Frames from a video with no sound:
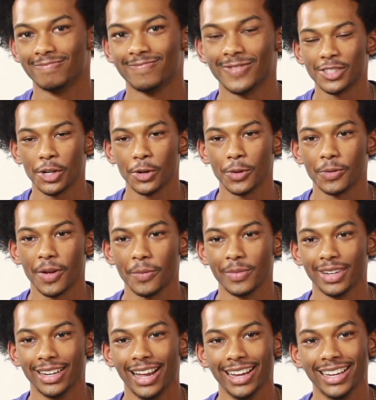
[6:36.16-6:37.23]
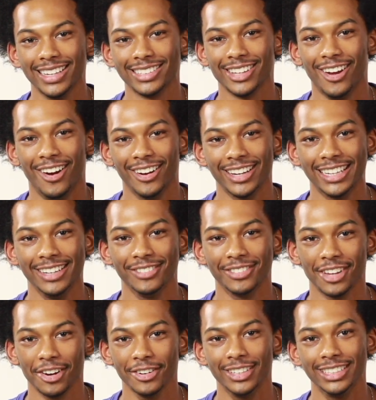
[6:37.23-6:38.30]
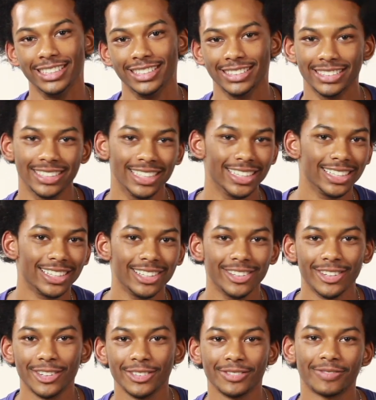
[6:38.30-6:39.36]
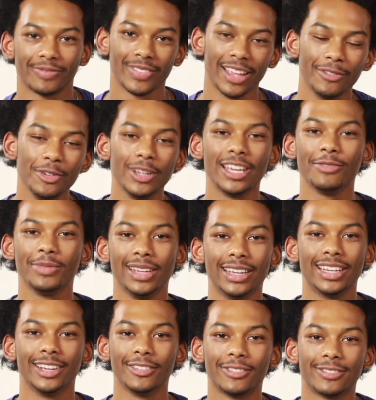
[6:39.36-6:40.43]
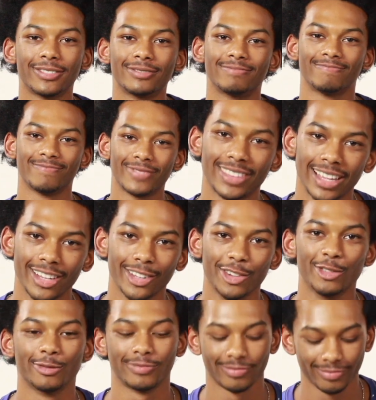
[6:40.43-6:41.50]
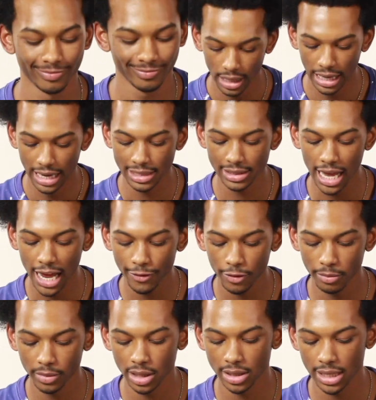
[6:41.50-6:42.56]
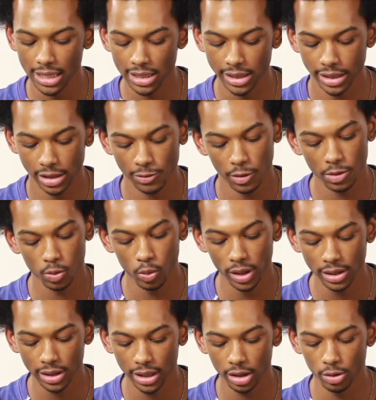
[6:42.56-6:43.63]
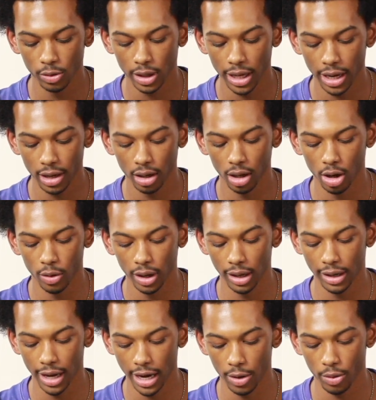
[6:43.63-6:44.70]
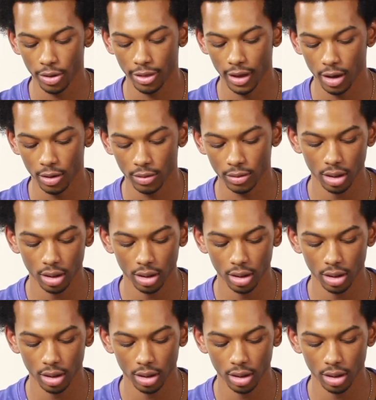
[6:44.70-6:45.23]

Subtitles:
So, I mean, I guess all gifts are really like, if you give me a gift, thank you. Aside from necessities, what's one thing you can't go a day without?